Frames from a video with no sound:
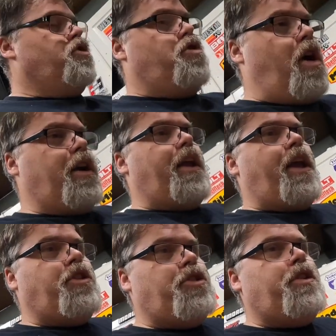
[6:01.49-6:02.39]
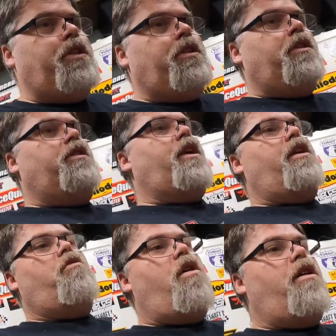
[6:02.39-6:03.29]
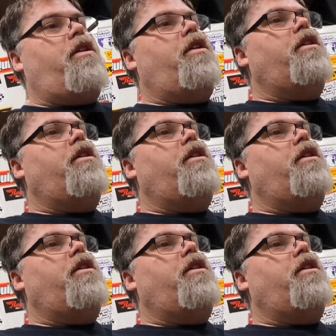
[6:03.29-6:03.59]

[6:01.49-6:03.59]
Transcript: truck engine that you want